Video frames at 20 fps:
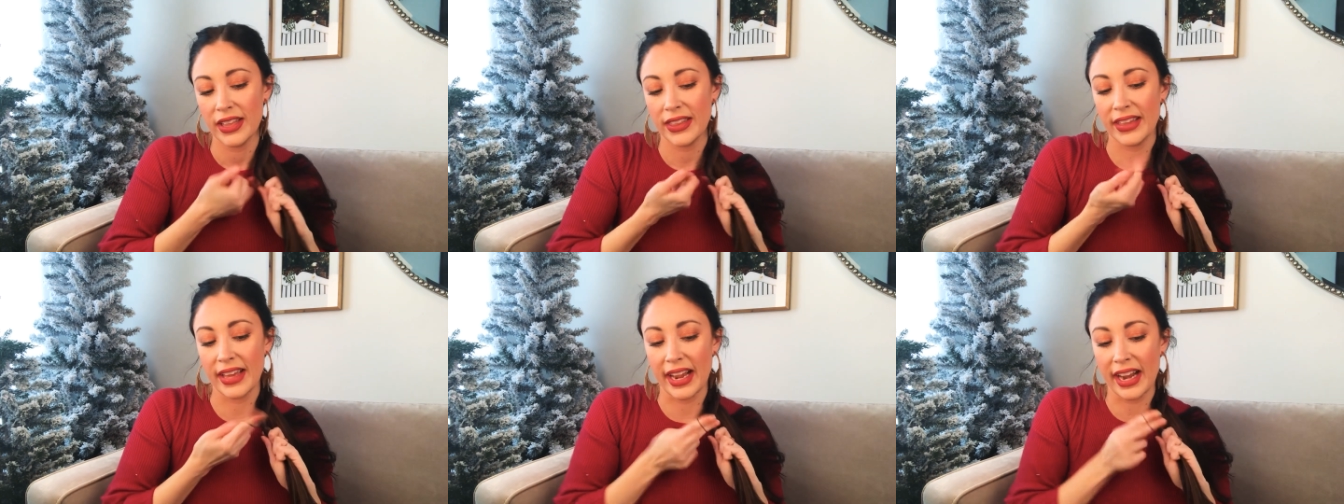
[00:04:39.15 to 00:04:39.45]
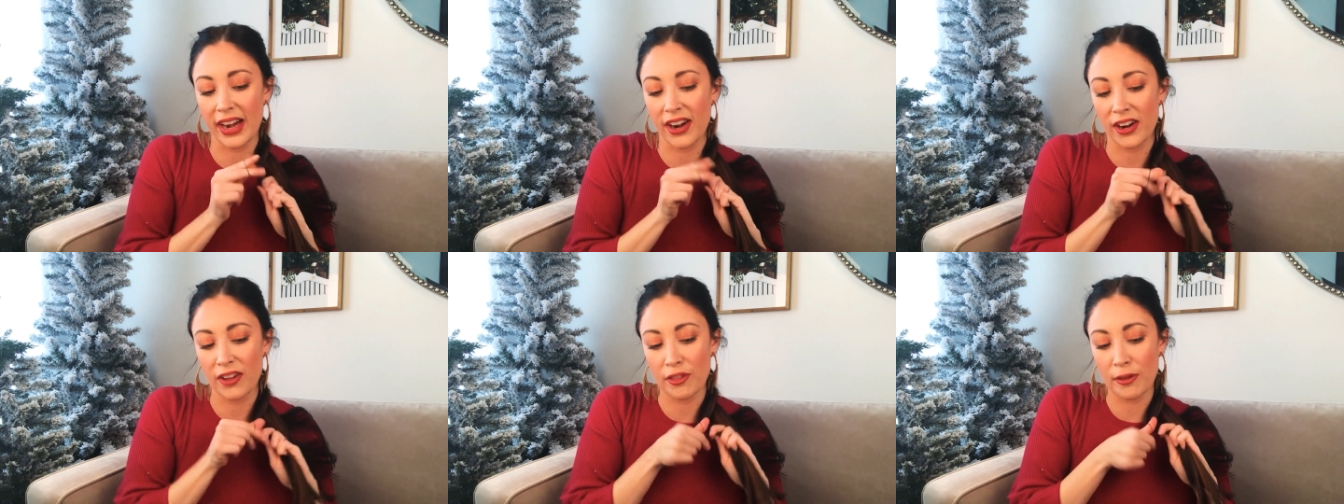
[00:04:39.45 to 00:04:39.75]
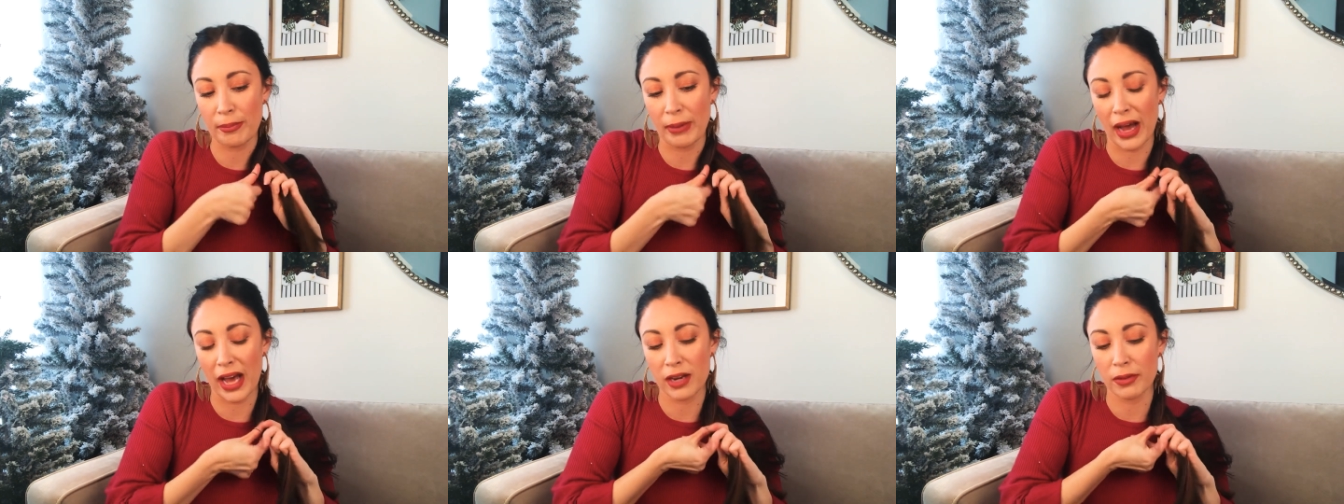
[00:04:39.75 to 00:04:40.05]
the hair at
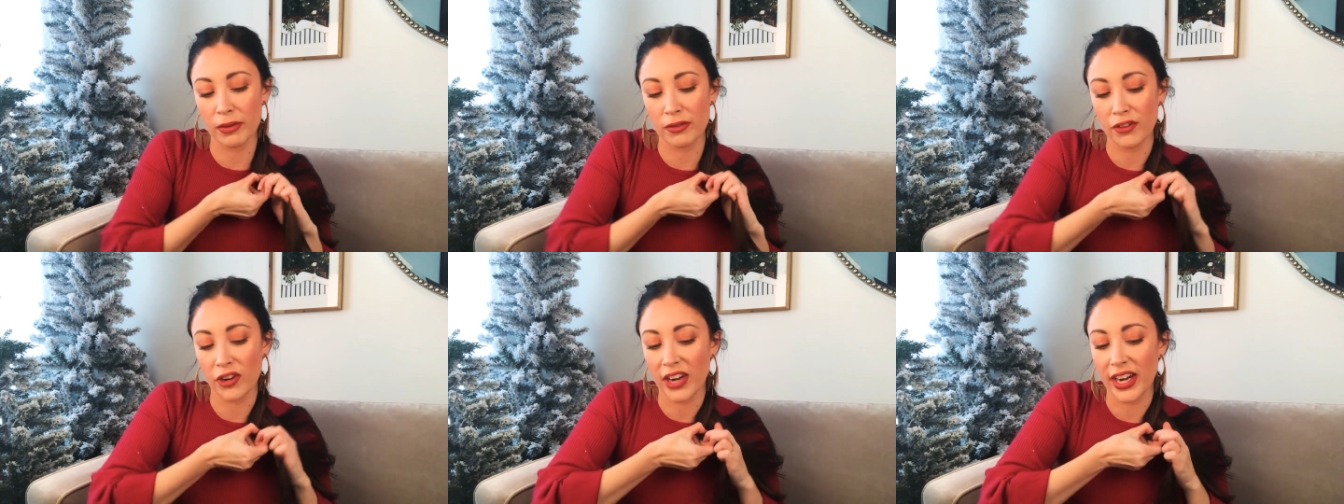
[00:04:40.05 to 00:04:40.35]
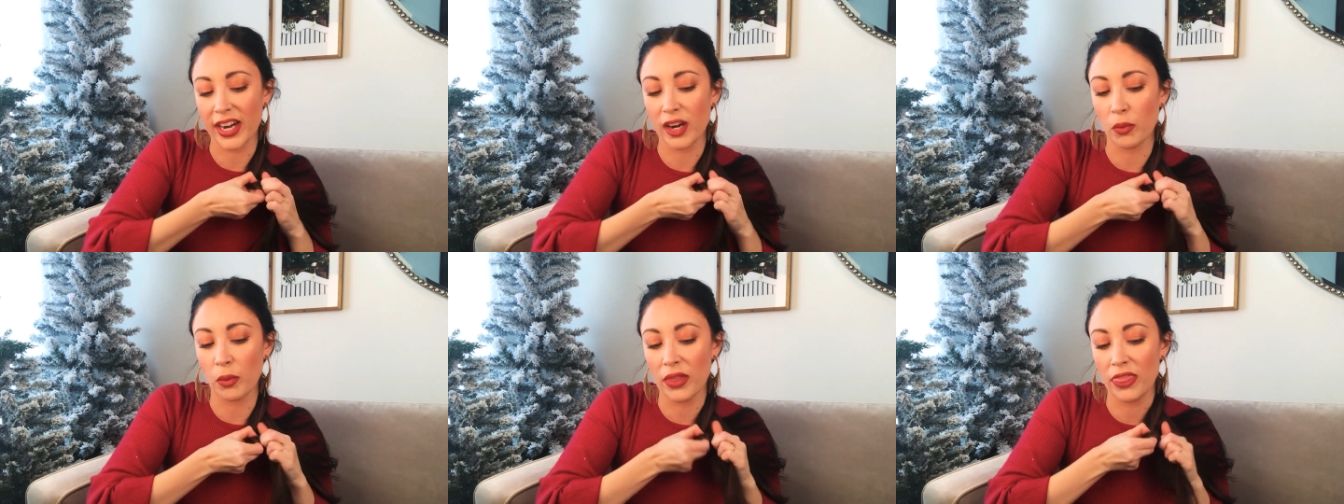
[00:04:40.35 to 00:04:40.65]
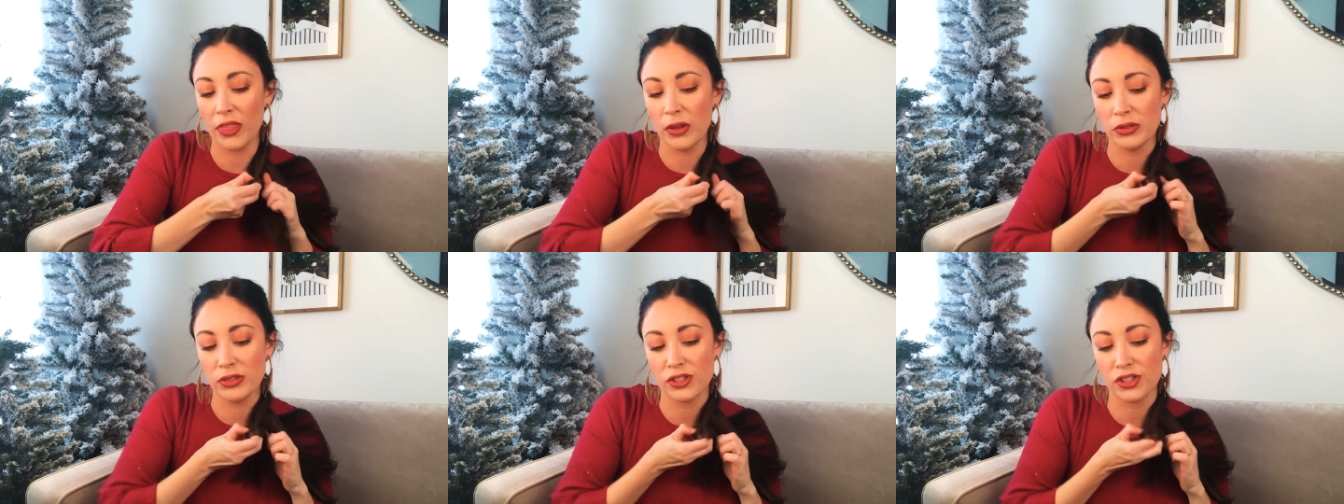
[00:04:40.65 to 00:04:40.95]
the bottom of your hair
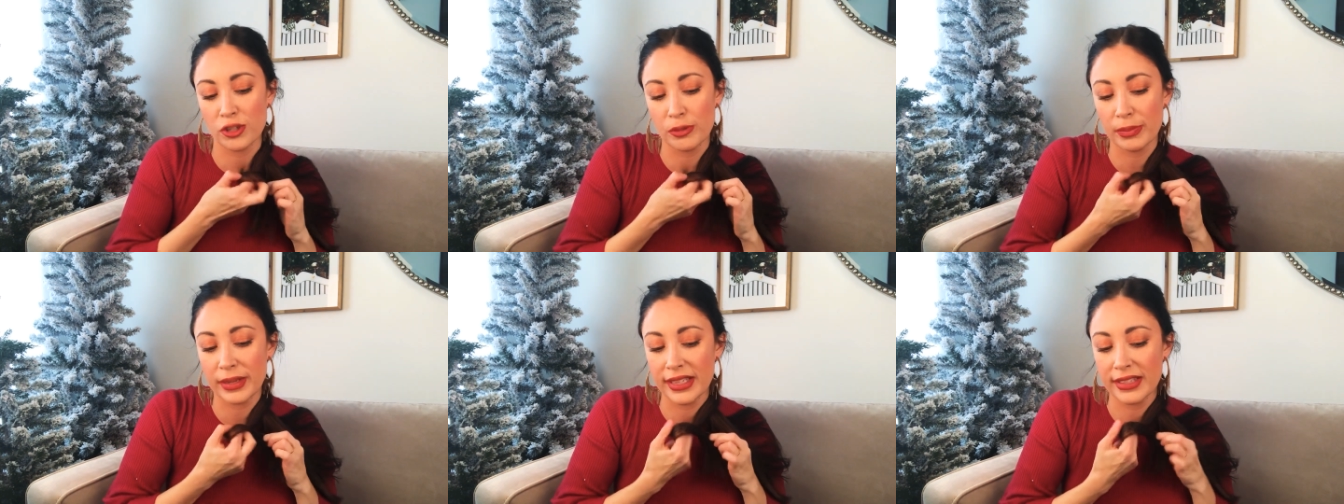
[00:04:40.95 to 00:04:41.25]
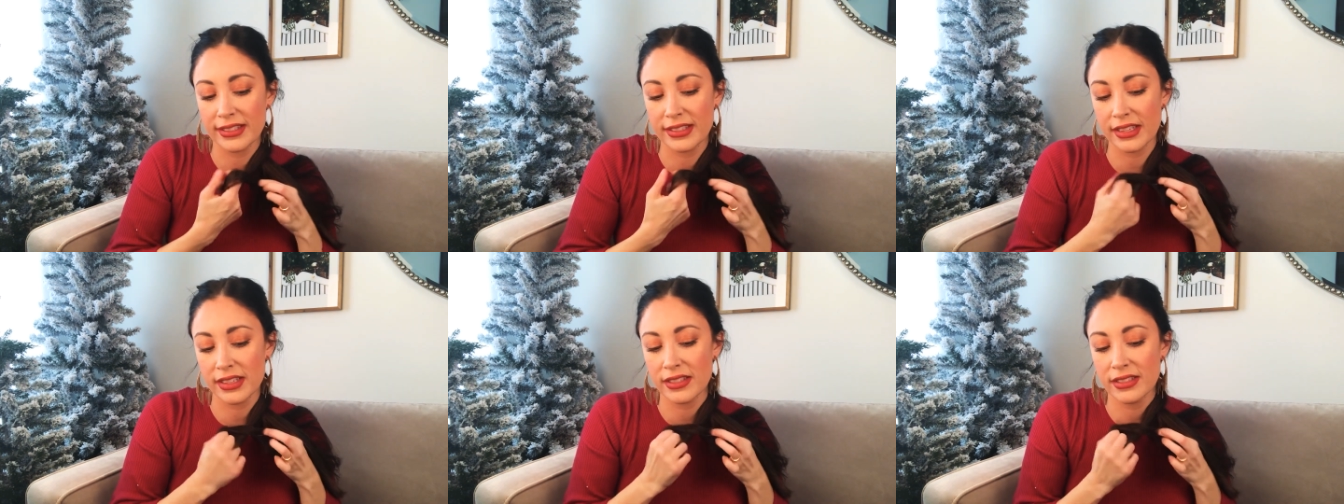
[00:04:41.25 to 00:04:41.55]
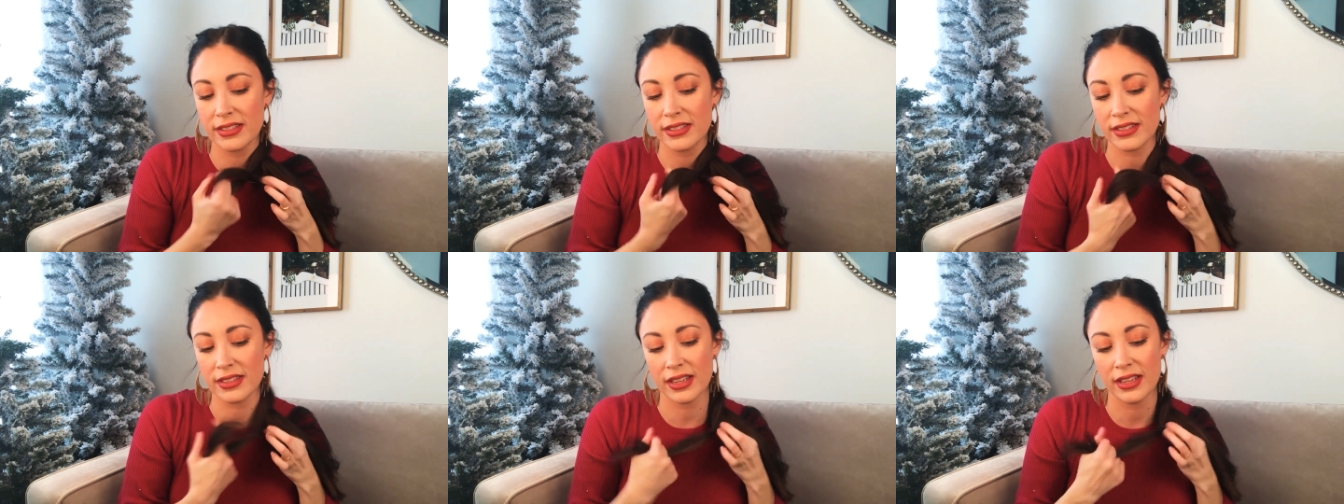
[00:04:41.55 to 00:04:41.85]
with those two
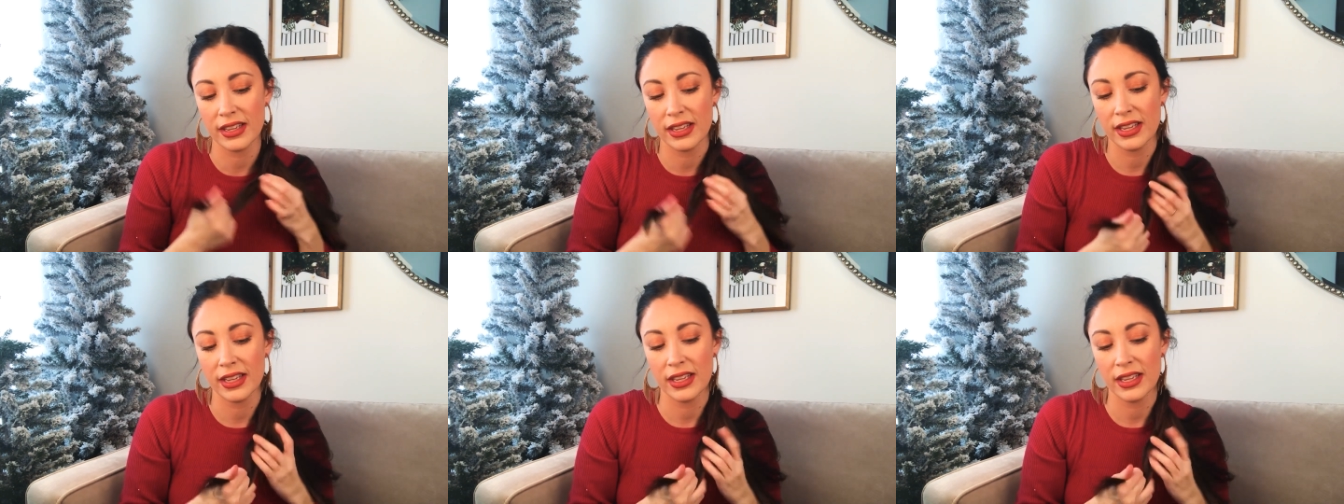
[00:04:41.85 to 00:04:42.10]
pieces.